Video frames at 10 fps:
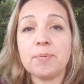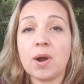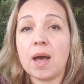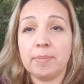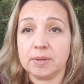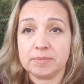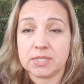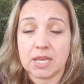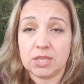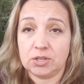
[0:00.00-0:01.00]

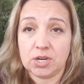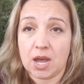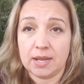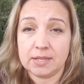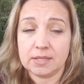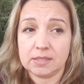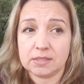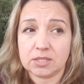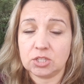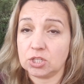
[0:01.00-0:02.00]
problems, and they're not
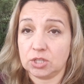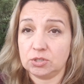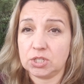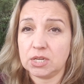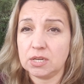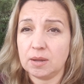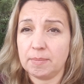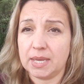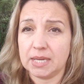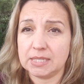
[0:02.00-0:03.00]
the solution
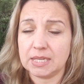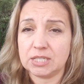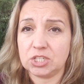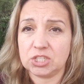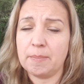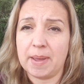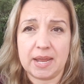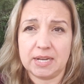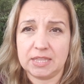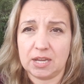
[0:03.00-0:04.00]
because it's just a
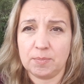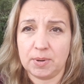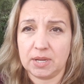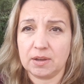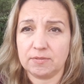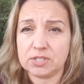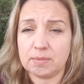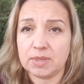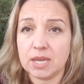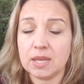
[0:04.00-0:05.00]
Band-Aid that you're putting over
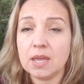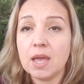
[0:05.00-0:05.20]
something.